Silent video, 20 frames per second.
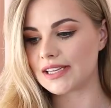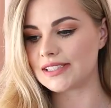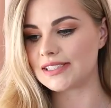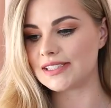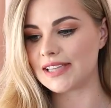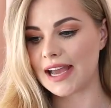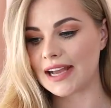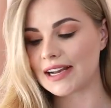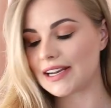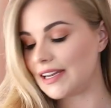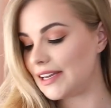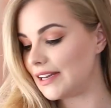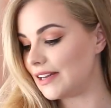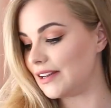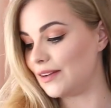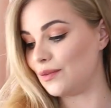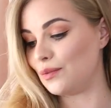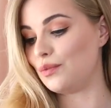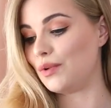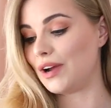Exactly
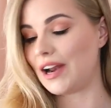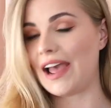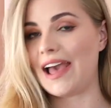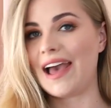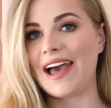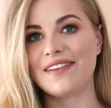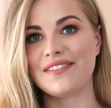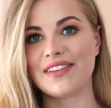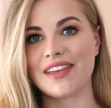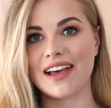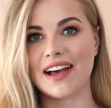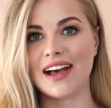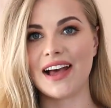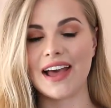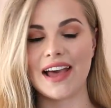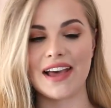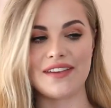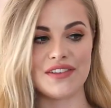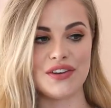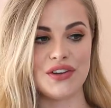what I have here.
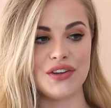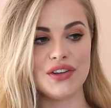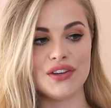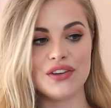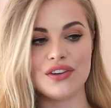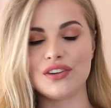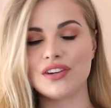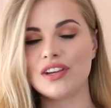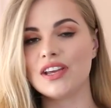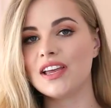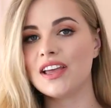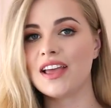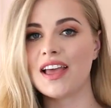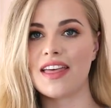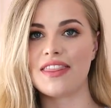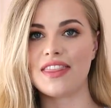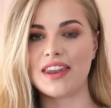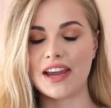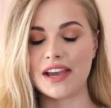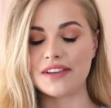I have a nude
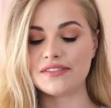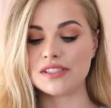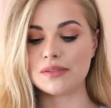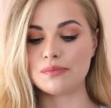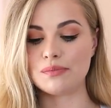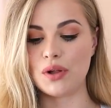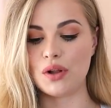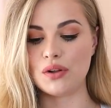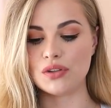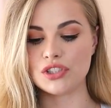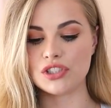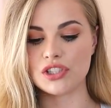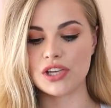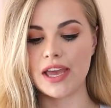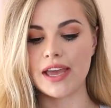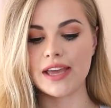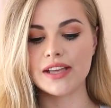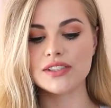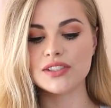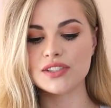and then I have some bold
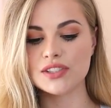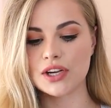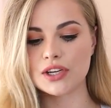shades.